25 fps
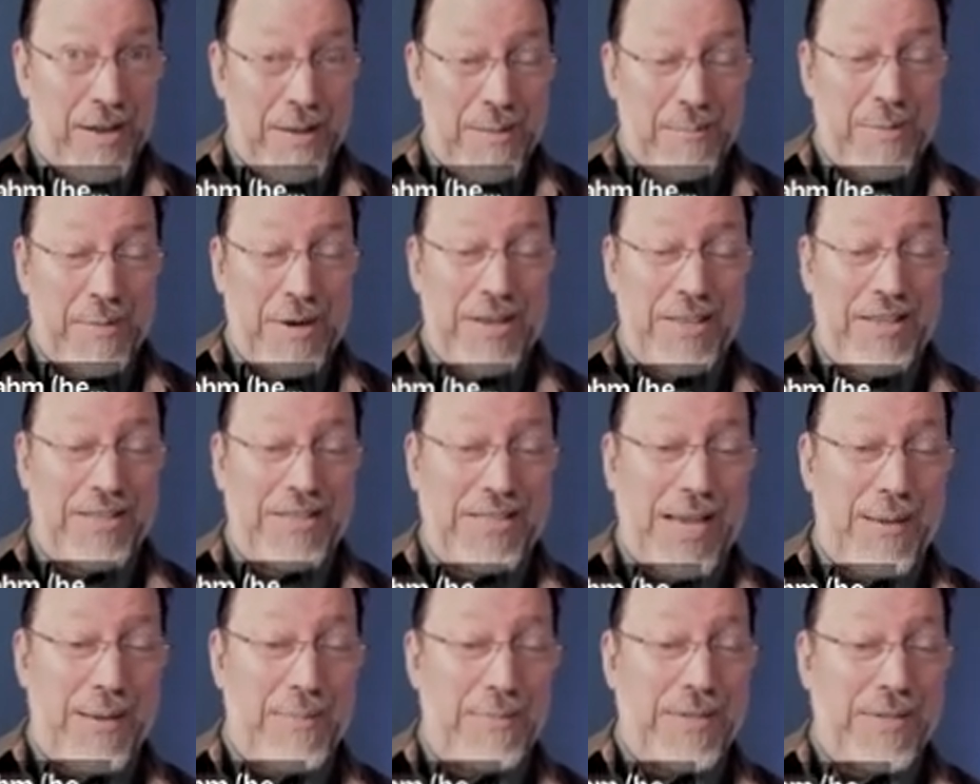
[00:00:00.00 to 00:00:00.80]
but at the
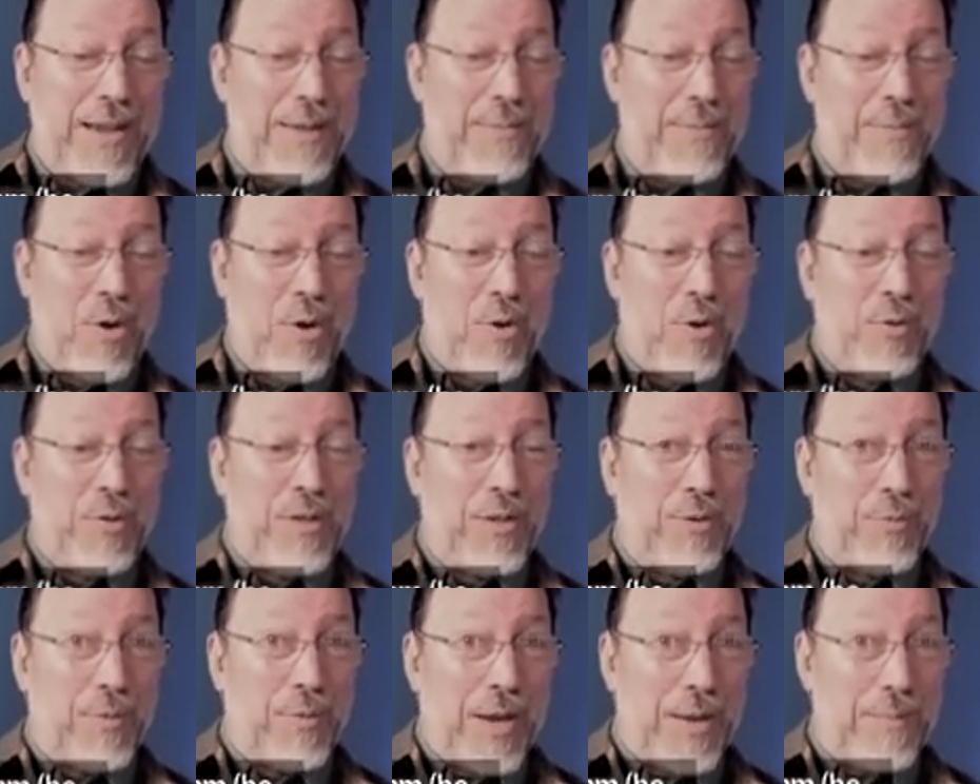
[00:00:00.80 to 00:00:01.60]
same time, only
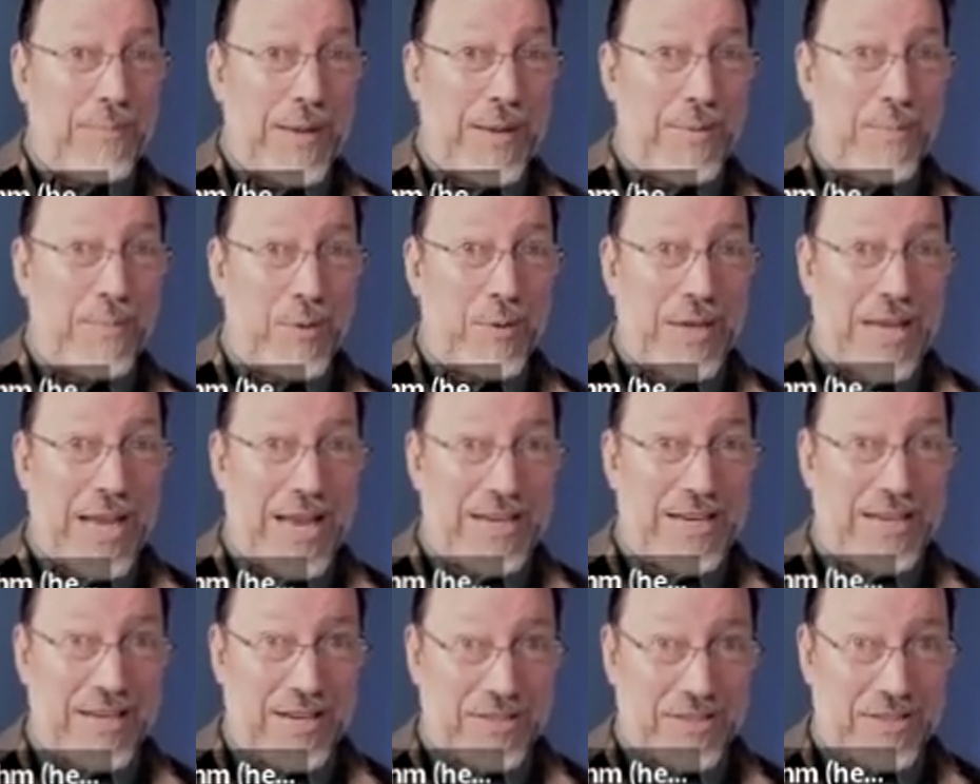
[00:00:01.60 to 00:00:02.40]
the right people
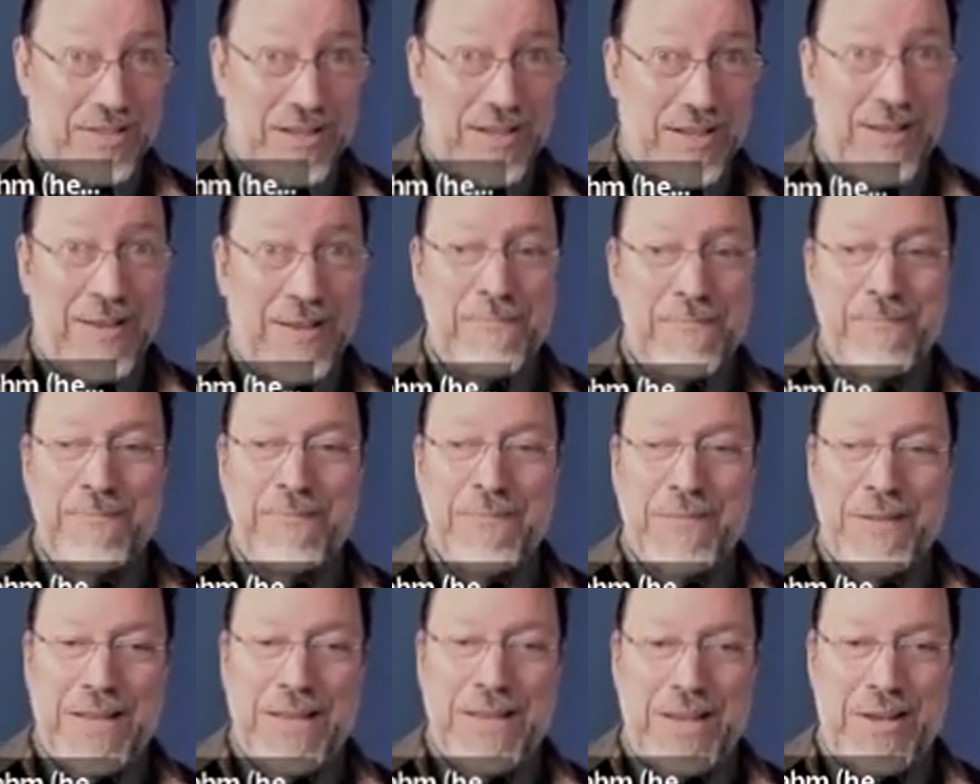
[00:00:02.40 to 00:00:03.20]
can, because
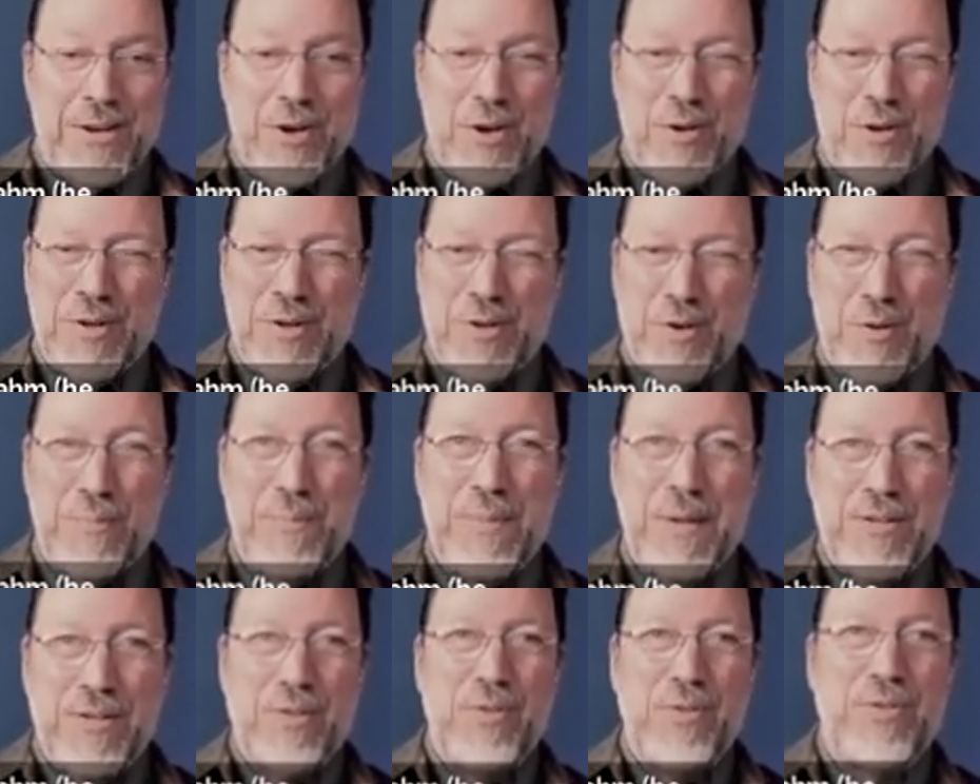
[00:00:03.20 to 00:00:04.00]
it could
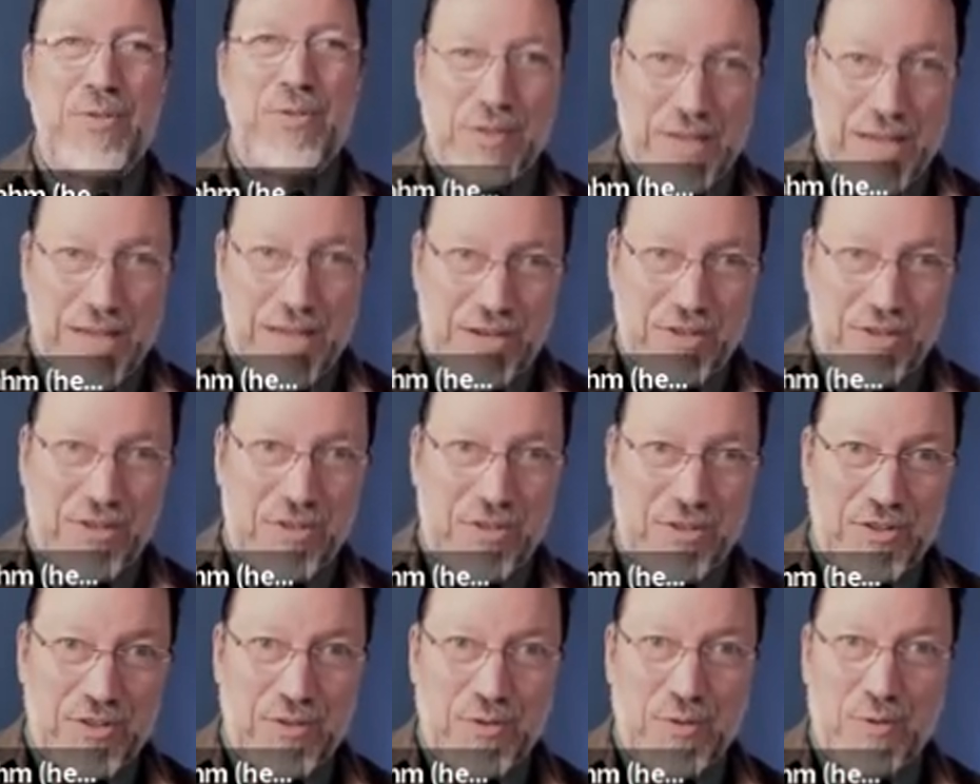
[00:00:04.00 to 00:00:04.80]
be too
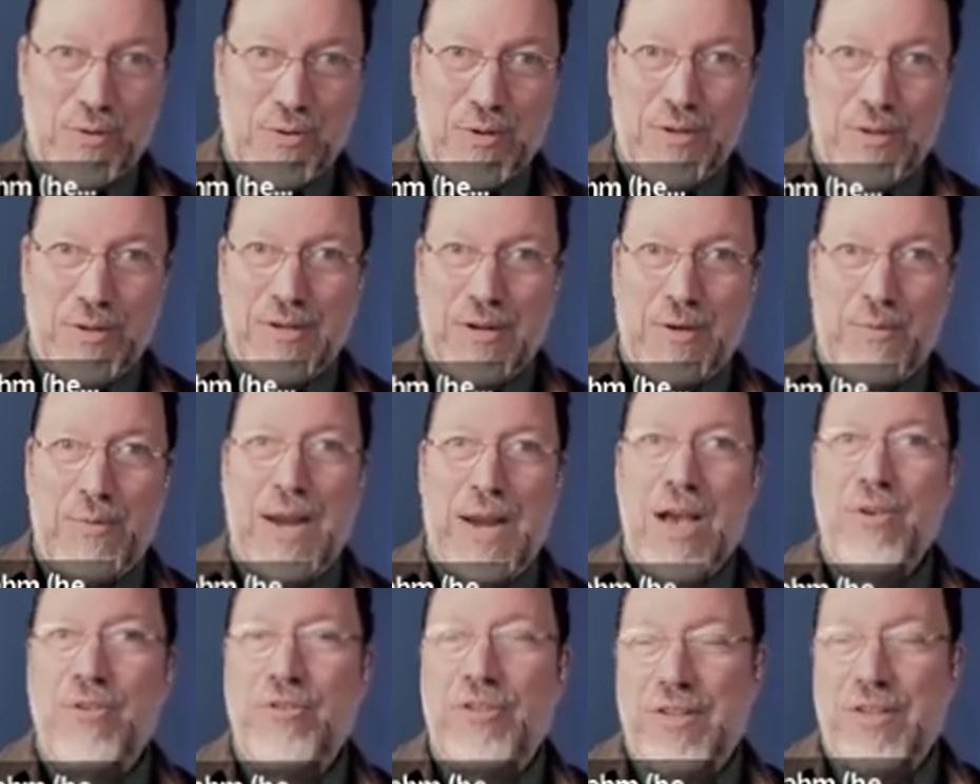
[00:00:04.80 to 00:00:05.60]
salacious or
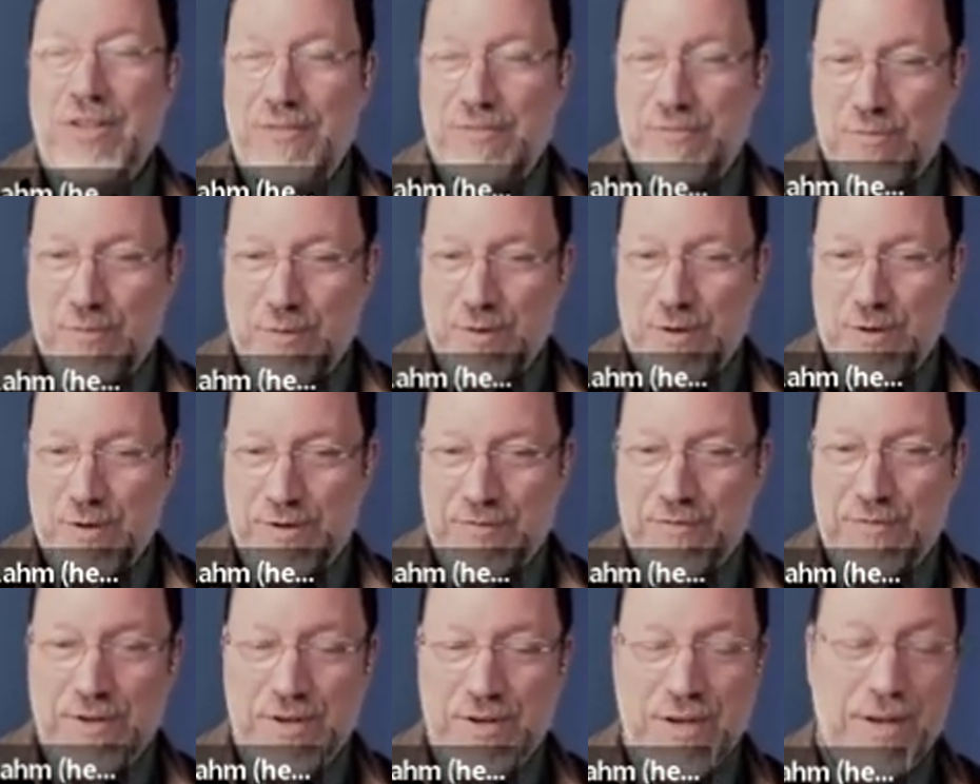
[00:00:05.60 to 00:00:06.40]
arousing for
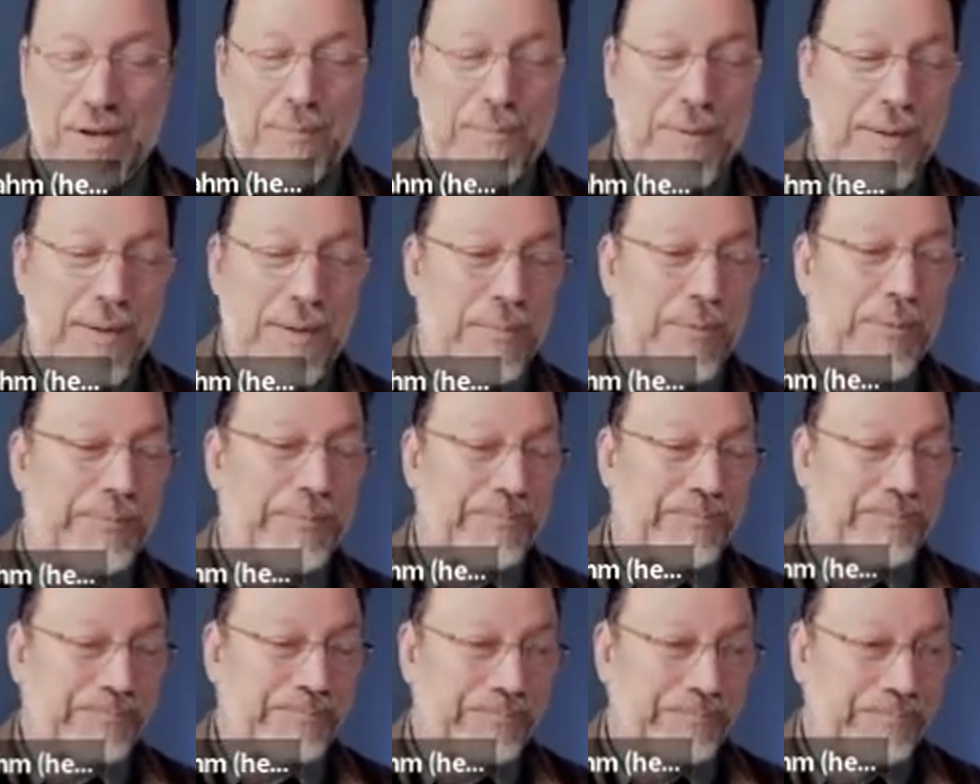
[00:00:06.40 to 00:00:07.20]
young people.
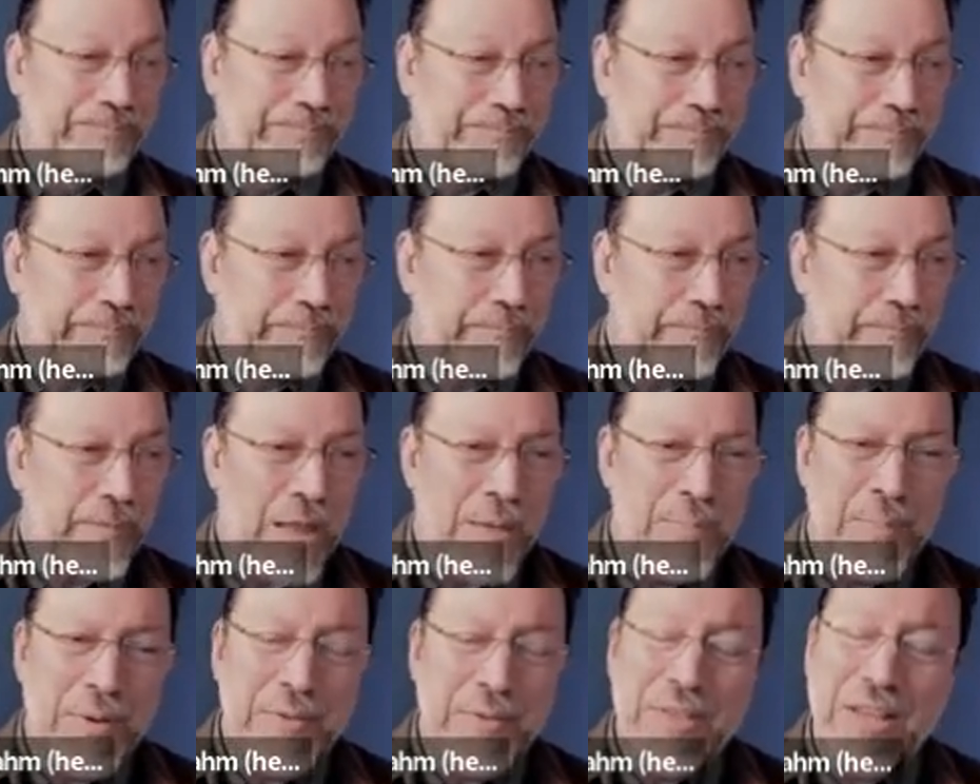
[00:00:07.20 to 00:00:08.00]

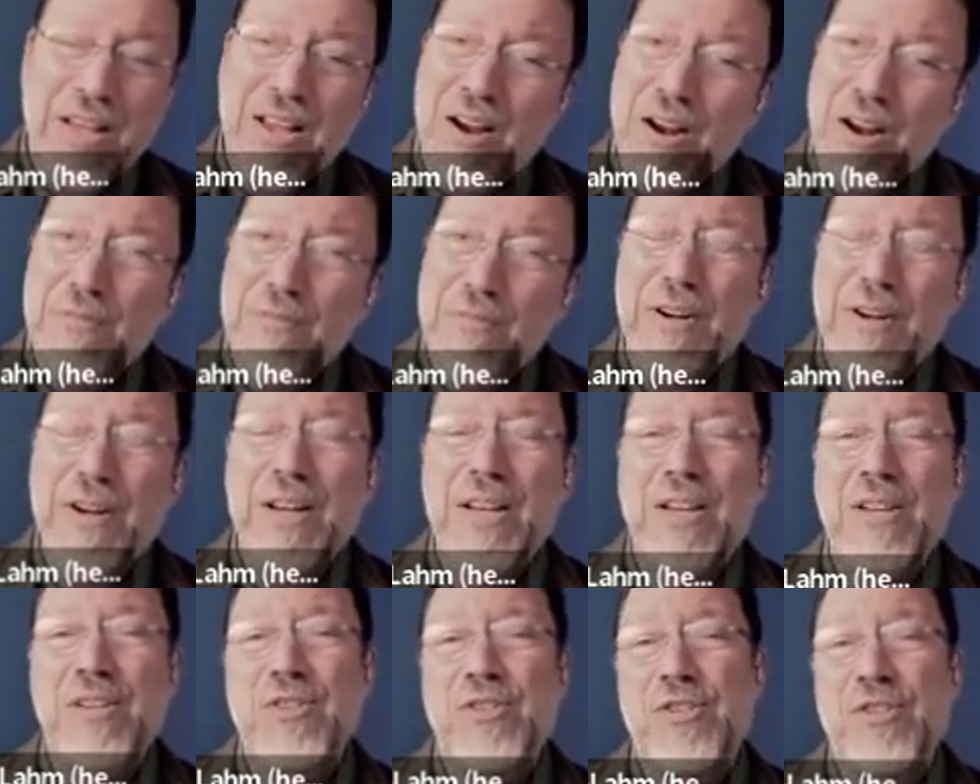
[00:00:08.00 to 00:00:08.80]
But they are very
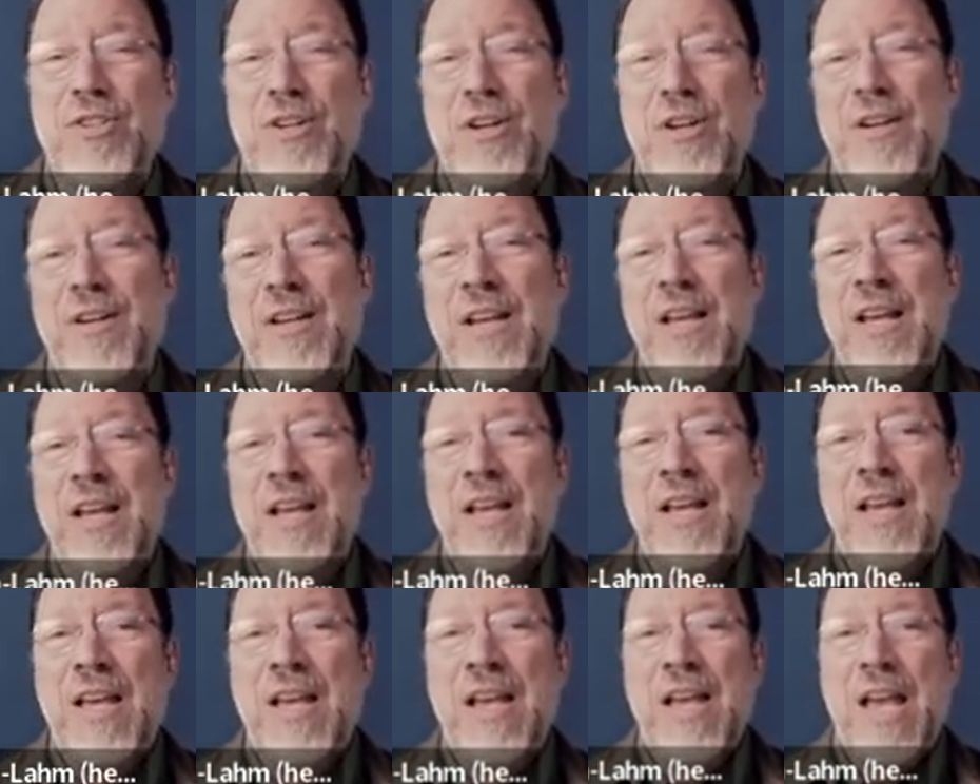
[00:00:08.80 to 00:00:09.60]
concerned.
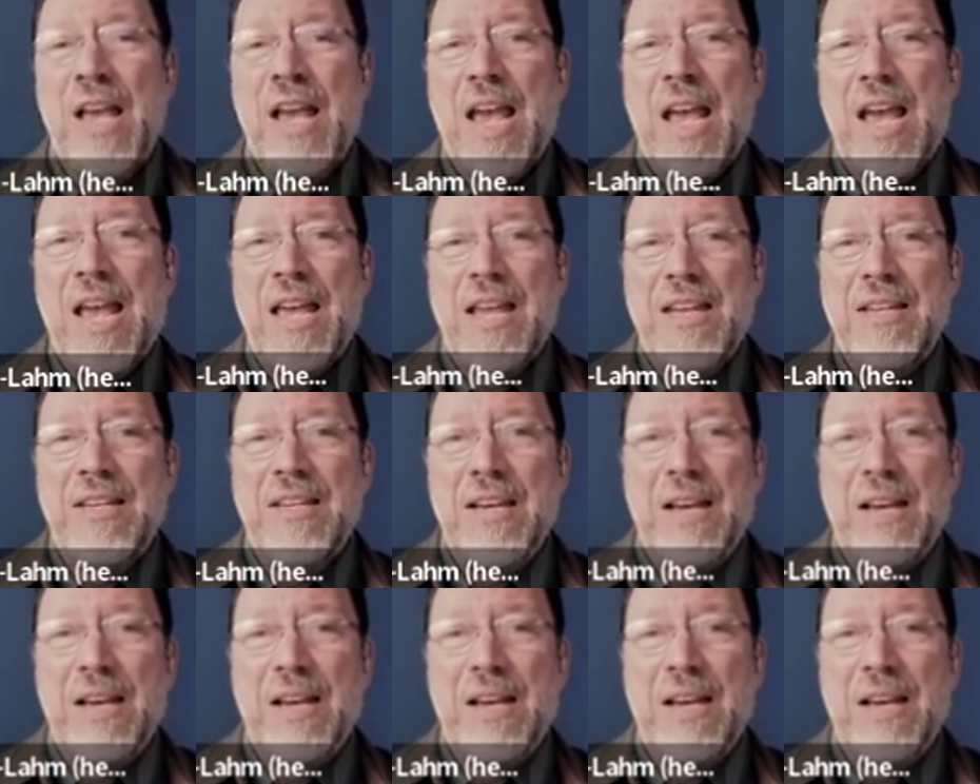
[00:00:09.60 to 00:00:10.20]
And